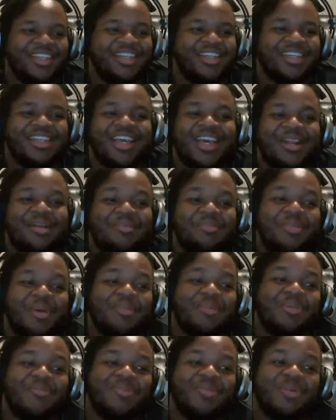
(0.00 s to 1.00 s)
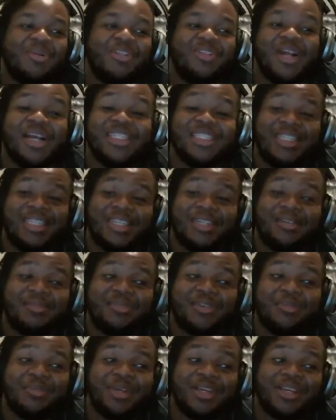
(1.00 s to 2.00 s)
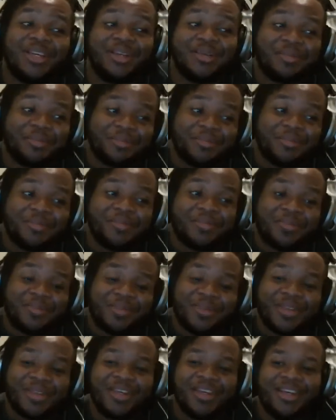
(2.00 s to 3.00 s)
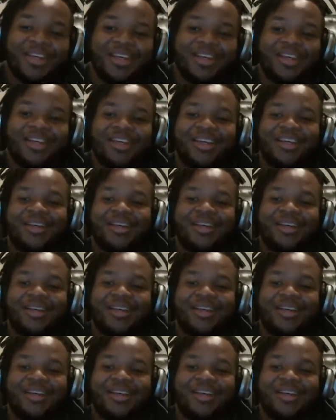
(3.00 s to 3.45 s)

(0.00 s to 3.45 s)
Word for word: again, maybe if you would have translated it for me. Yeah,